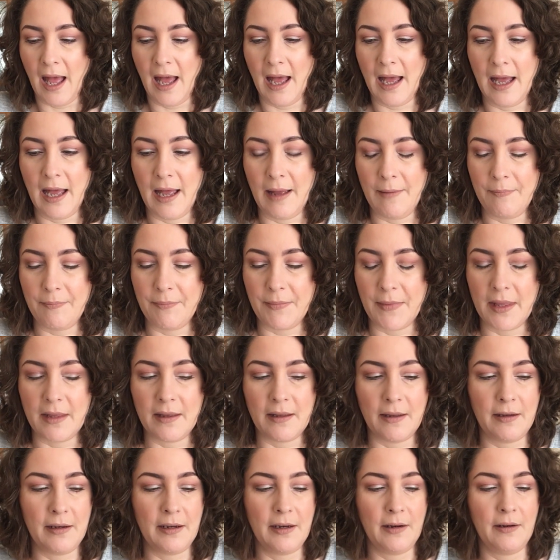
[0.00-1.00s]

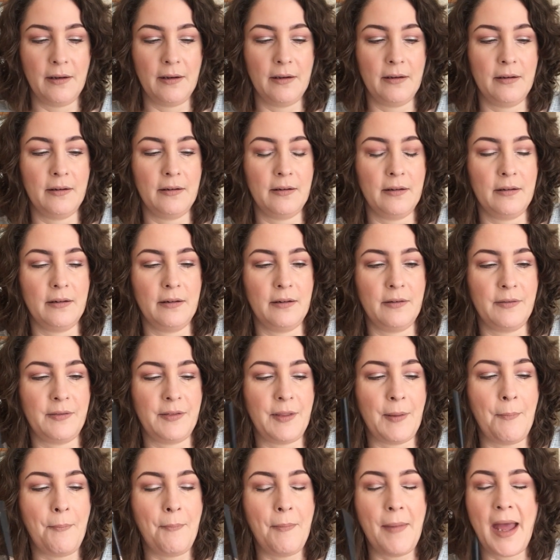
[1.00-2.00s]

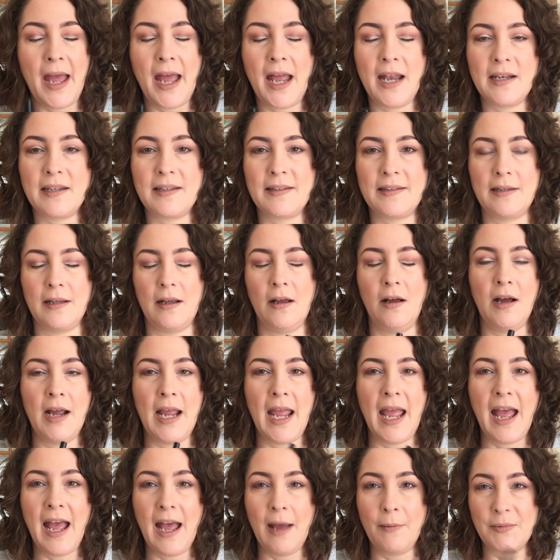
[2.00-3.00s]
The mattes I
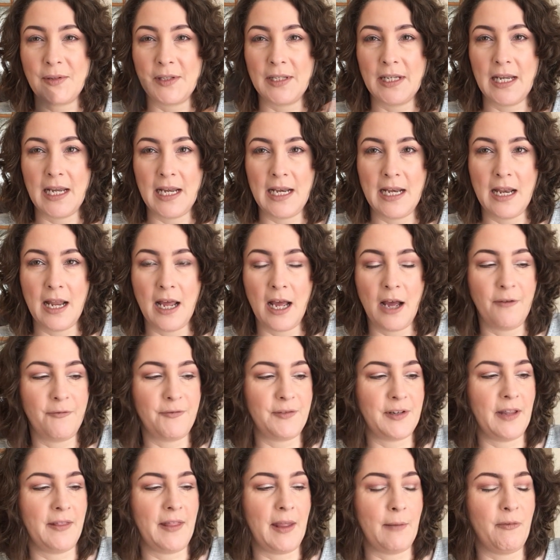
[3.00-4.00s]
absolutely
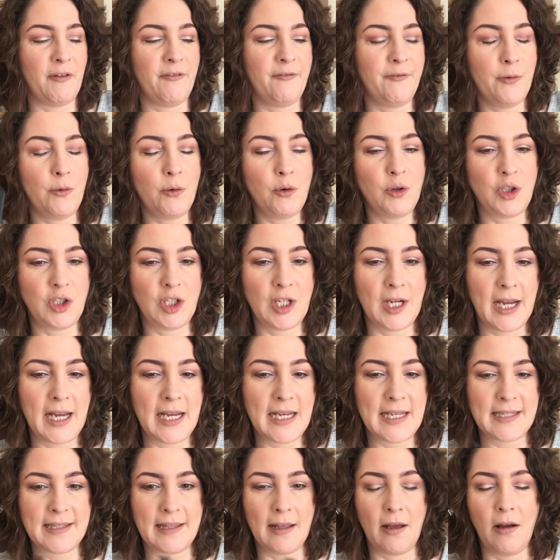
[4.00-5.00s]
loved. There were four
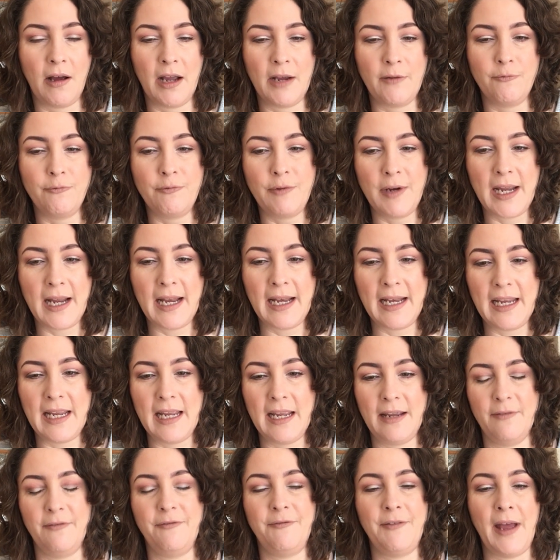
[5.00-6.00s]
shades that I
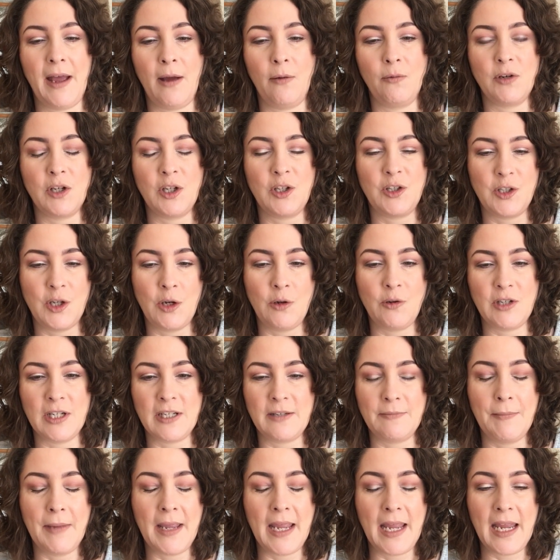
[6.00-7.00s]
really found
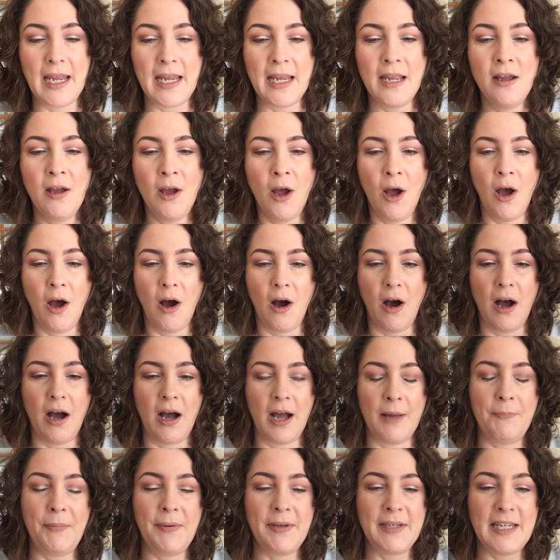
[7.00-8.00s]
suited me.
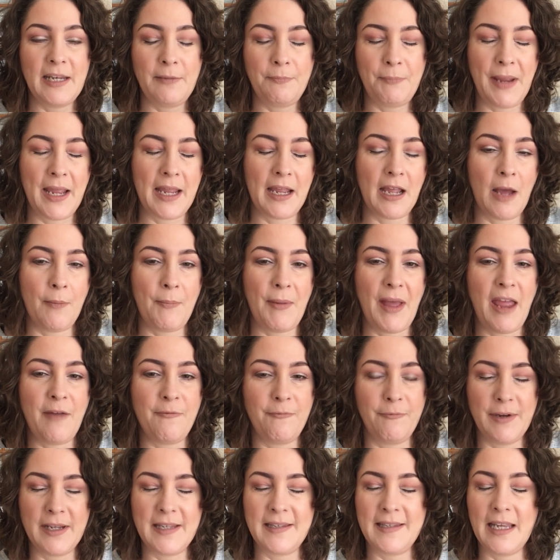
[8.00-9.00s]
I did pick up
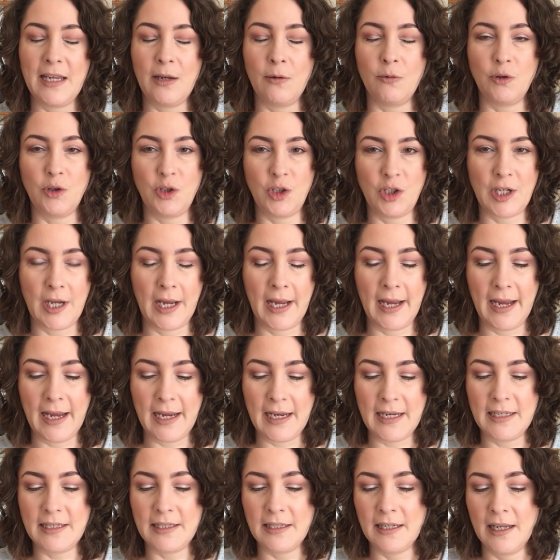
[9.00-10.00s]
every single
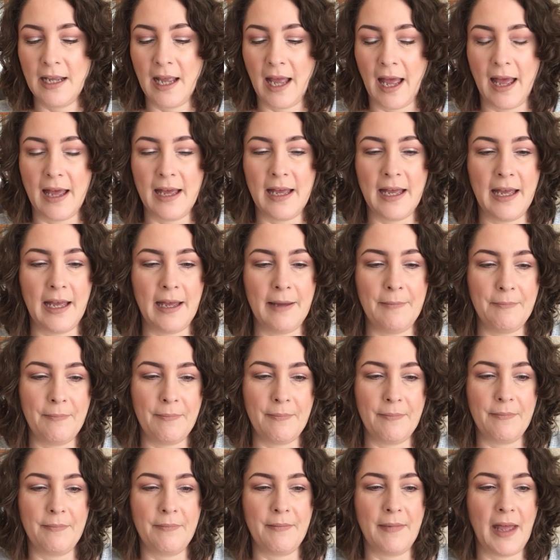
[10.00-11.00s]
shade
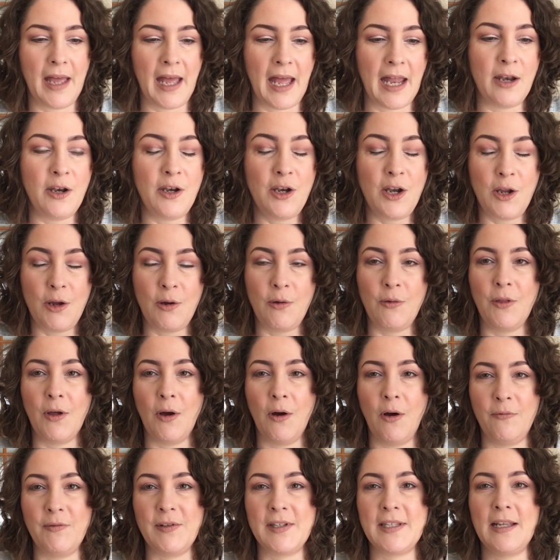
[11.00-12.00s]
and knew that
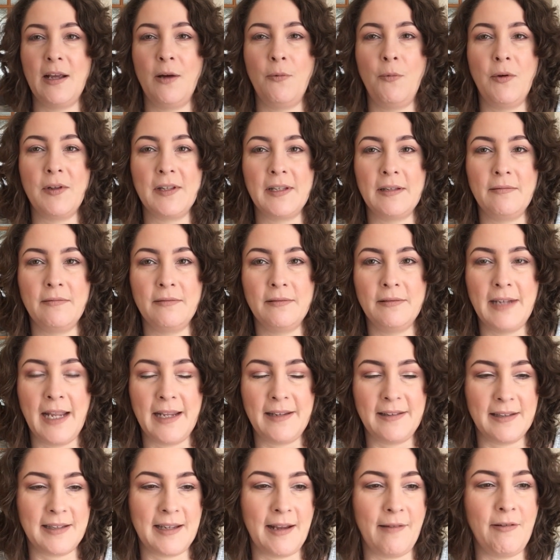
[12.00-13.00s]
obviously I wasn't
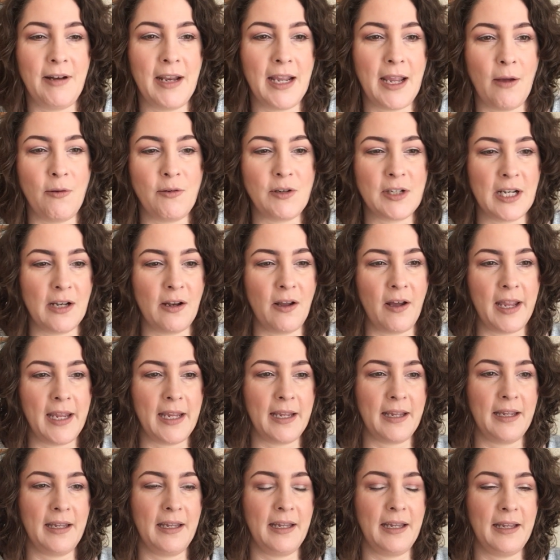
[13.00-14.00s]
necessarily going to
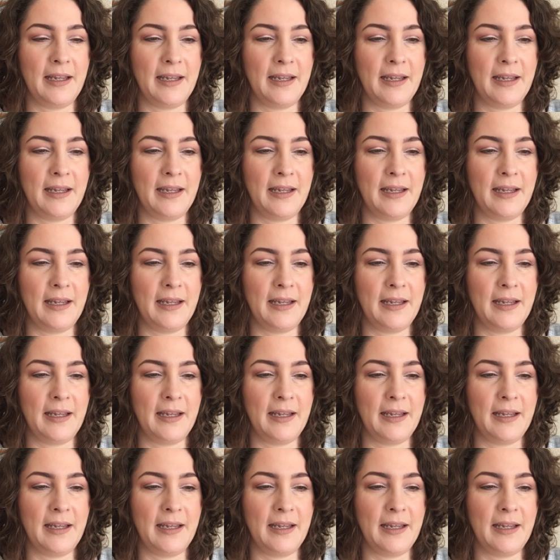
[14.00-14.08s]
like,